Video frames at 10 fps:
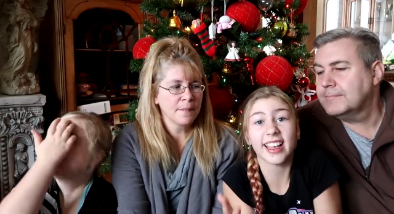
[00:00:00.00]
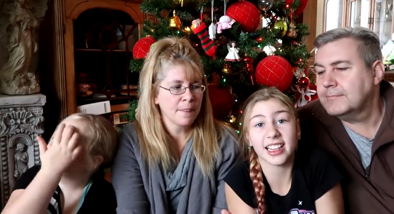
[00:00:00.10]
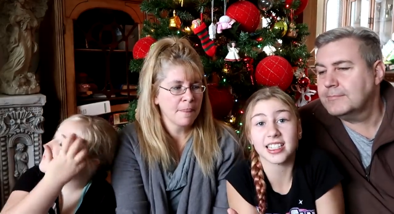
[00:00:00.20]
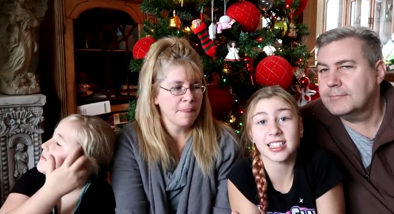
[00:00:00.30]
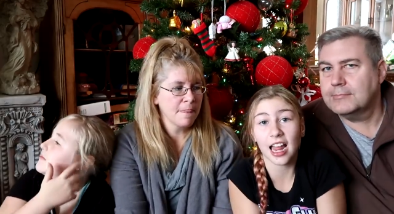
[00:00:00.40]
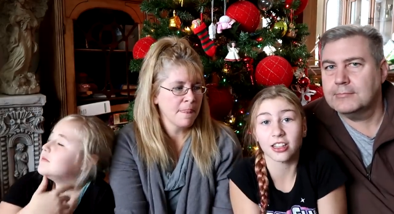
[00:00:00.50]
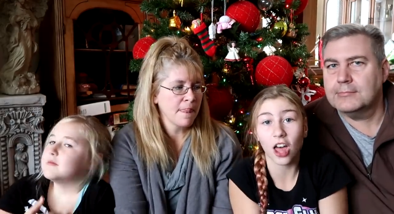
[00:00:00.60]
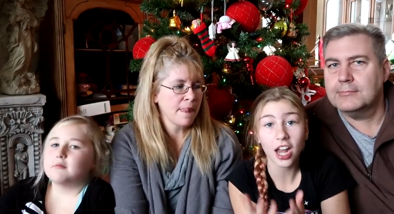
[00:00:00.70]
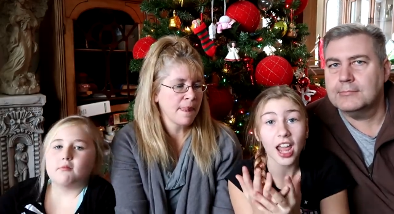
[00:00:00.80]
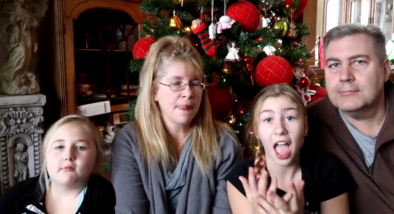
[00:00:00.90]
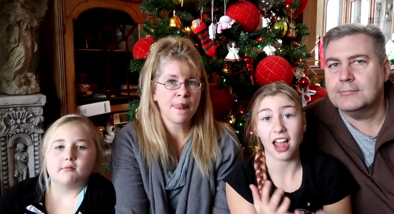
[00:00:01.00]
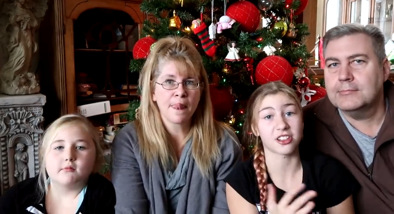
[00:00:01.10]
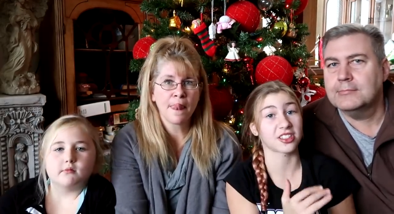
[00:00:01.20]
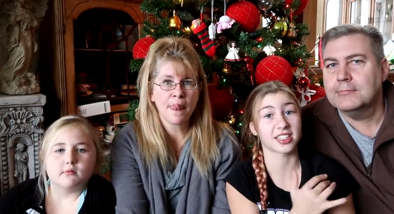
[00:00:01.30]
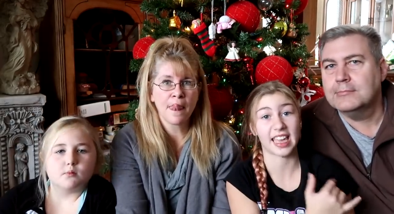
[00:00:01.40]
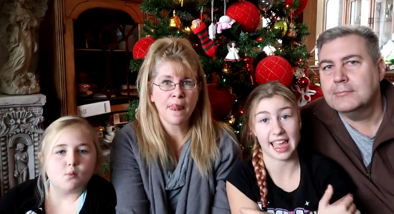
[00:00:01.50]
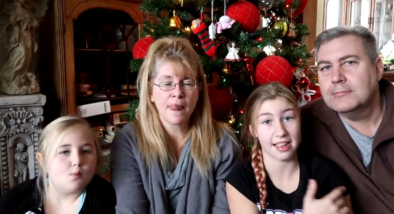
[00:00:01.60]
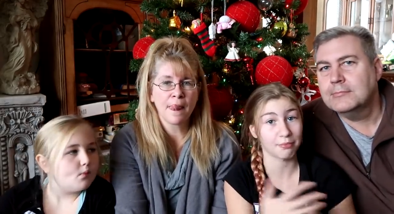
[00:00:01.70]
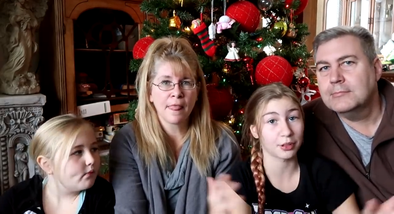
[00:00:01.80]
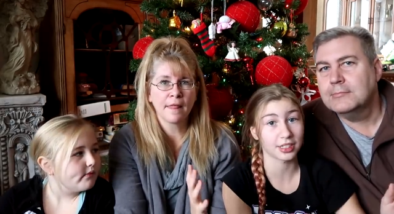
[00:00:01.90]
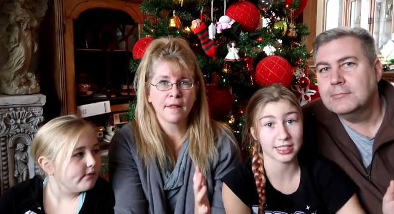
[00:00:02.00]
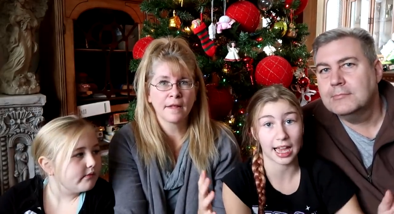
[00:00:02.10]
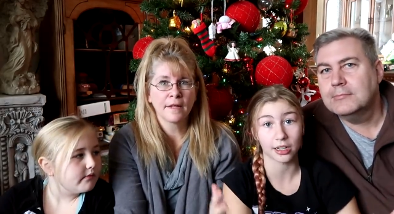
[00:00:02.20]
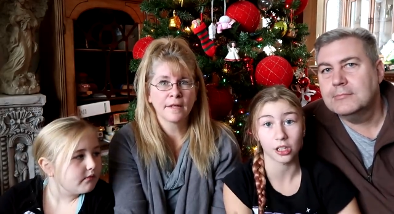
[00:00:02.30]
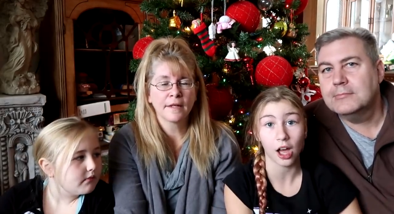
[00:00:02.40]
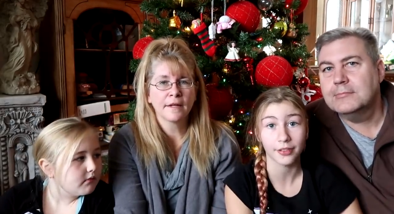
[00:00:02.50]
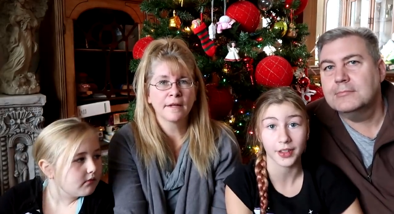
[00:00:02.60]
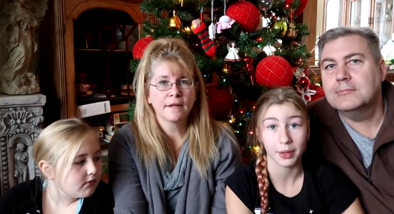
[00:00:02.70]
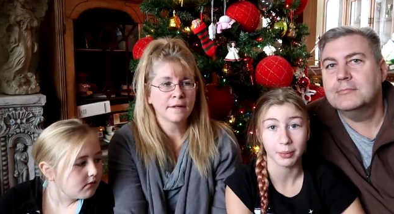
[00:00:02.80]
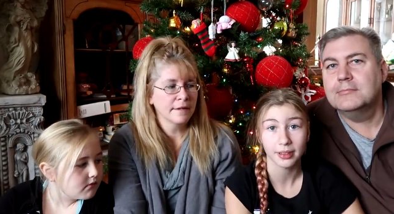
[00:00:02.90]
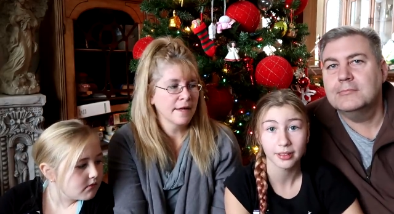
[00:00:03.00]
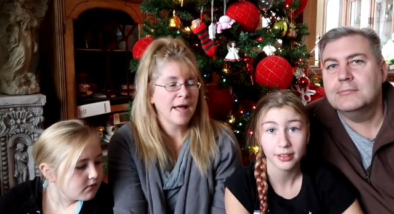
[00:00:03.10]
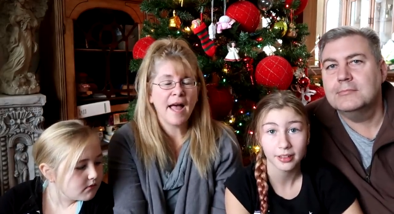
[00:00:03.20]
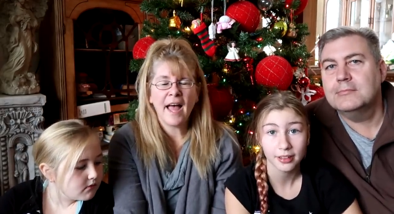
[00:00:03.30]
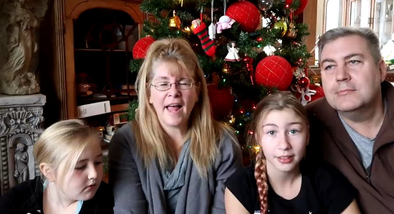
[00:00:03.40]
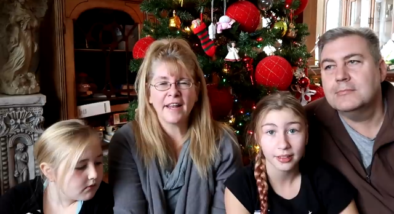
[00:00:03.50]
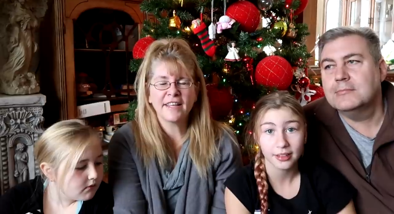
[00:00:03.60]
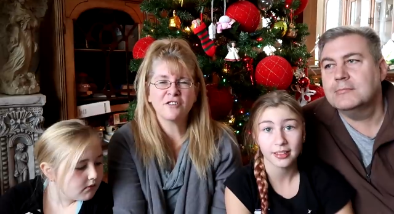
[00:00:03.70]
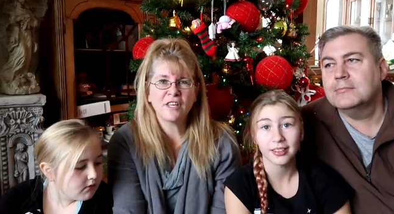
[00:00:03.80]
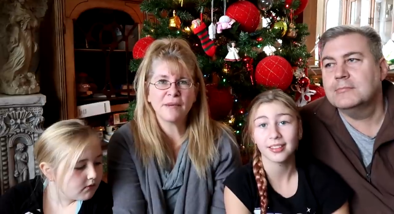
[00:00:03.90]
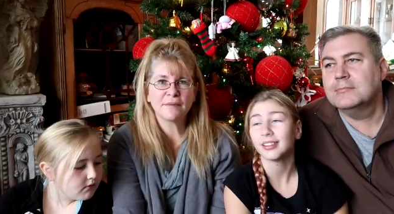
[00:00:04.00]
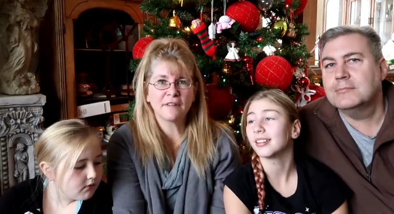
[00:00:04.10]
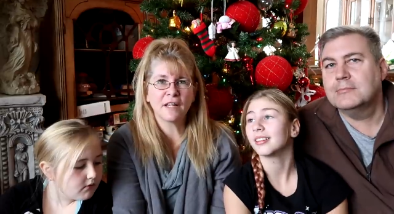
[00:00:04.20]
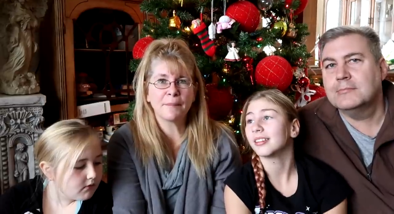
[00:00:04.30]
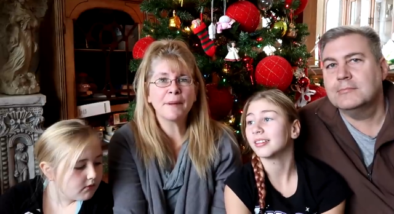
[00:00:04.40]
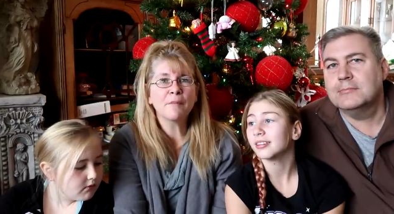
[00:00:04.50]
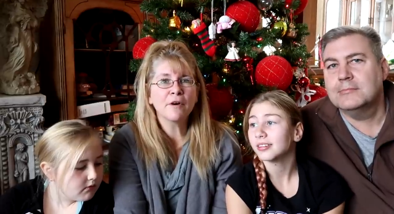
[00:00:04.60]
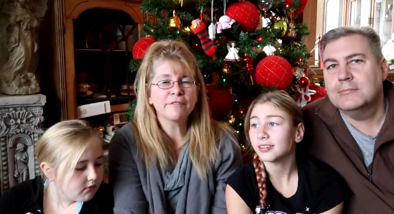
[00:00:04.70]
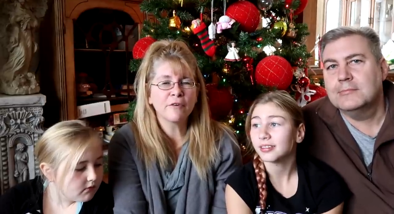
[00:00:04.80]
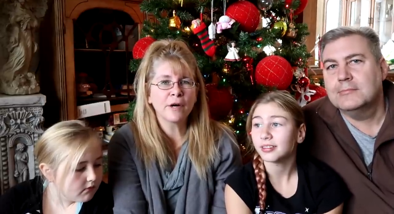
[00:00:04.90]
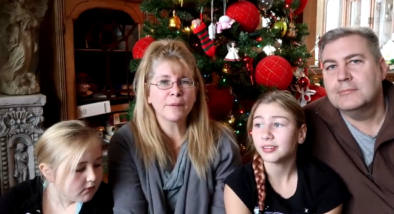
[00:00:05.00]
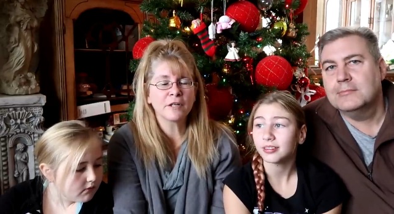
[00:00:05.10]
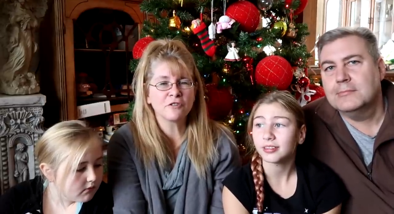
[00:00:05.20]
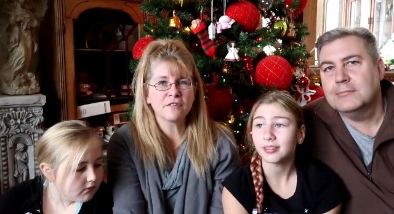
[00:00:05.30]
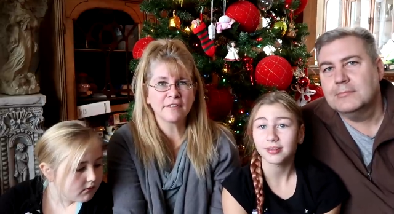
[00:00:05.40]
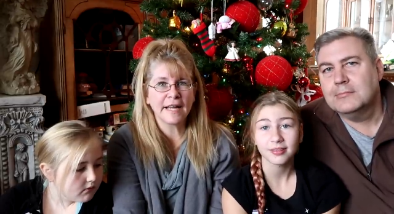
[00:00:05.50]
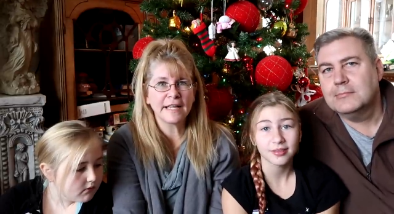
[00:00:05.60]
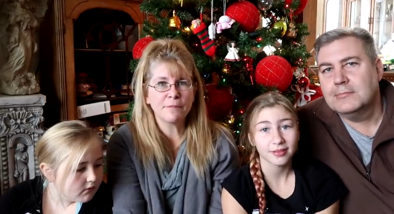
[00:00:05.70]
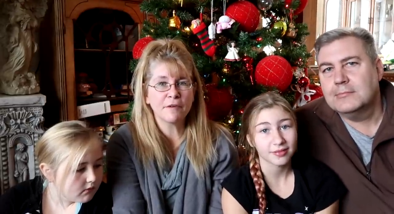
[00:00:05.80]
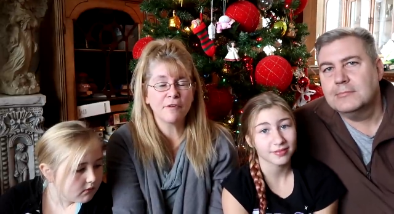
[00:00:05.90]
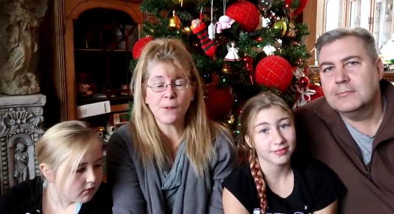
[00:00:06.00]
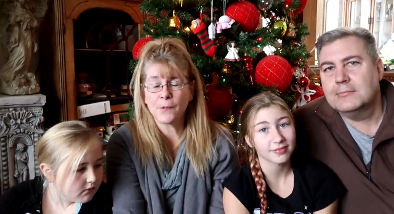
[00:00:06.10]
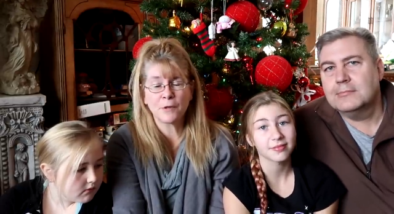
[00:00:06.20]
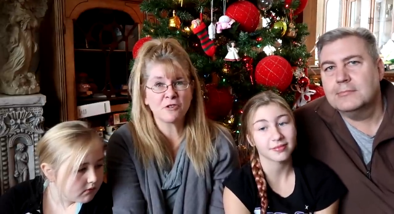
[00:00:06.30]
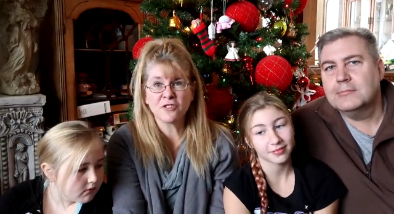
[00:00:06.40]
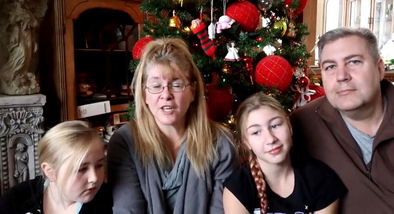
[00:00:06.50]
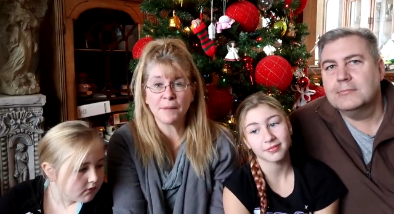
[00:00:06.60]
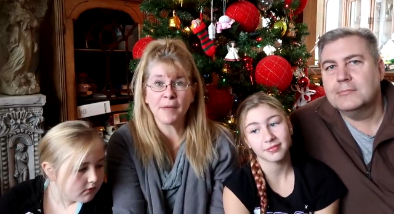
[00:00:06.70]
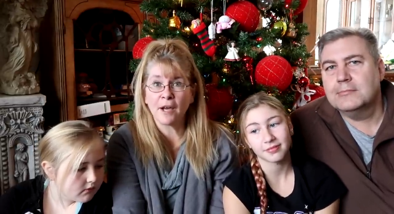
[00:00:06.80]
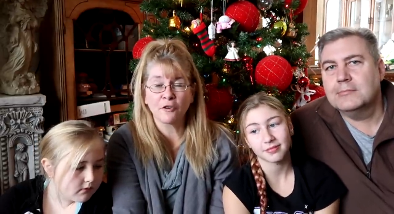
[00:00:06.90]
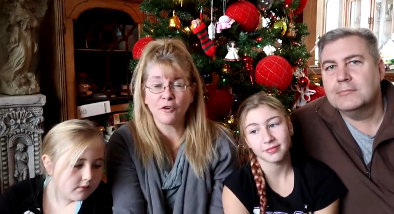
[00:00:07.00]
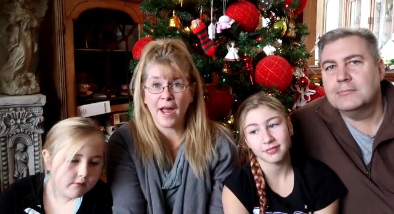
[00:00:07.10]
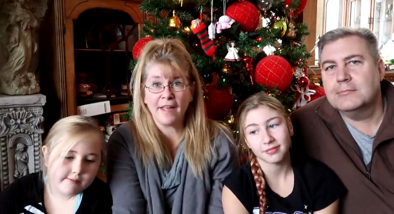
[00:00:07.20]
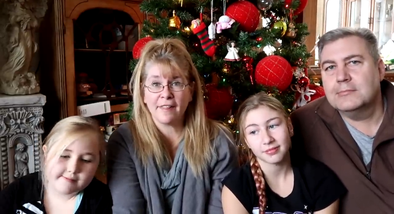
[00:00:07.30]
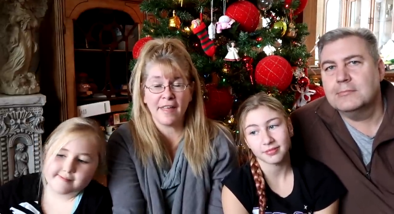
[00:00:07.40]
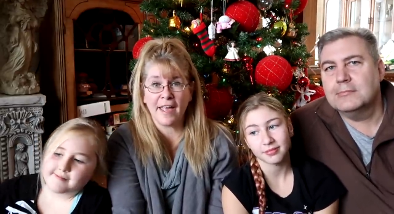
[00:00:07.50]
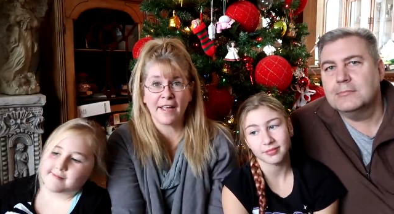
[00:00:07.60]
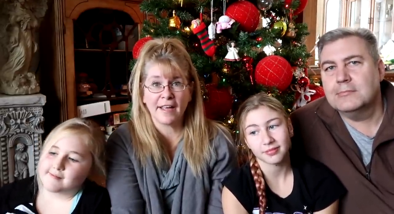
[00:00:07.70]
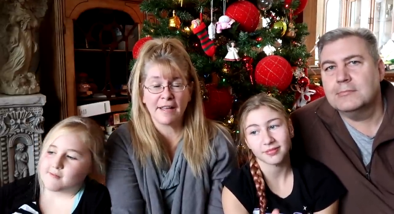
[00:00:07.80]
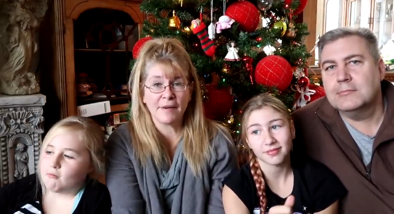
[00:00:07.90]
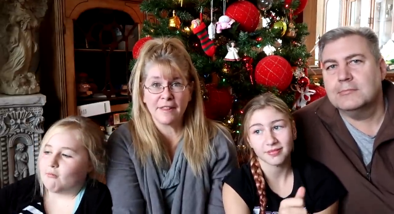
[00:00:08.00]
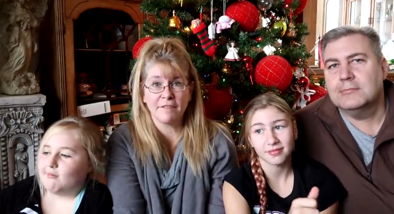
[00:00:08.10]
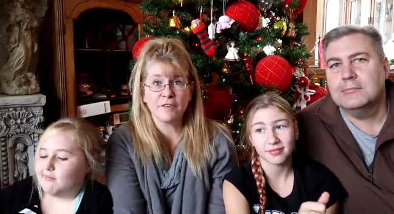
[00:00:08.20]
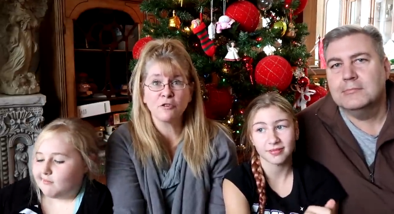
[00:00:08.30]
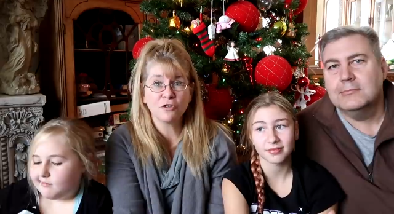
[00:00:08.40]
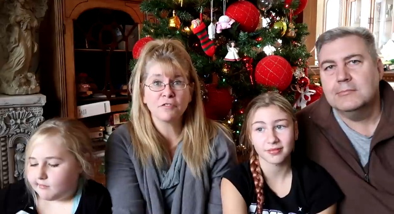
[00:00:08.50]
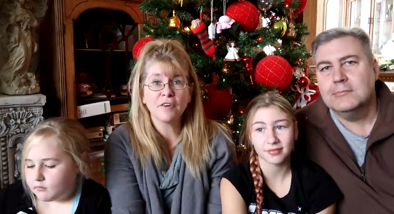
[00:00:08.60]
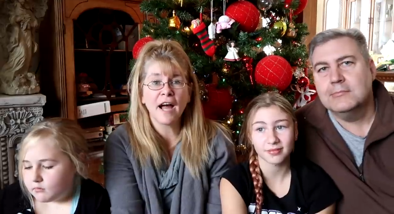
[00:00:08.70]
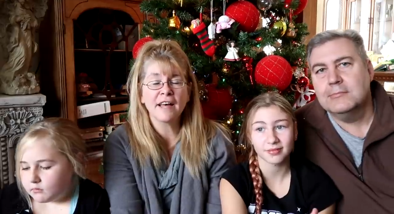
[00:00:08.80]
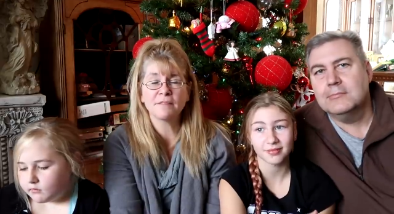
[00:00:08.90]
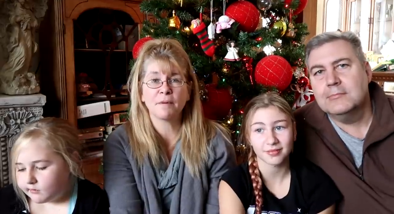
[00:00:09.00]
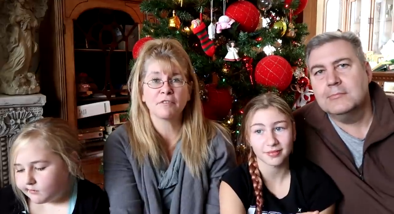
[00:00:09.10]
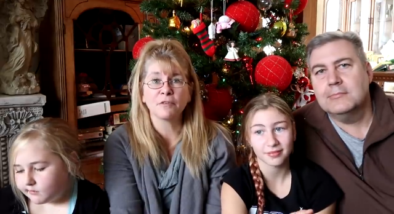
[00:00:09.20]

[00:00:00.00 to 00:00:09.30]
Speaker 1: get the saddle on, I just can't pull the saddle off him.
Speaker 2: And he was a little bit more forward, just slightly more forward, which is gonna be a great thing in the future for us, but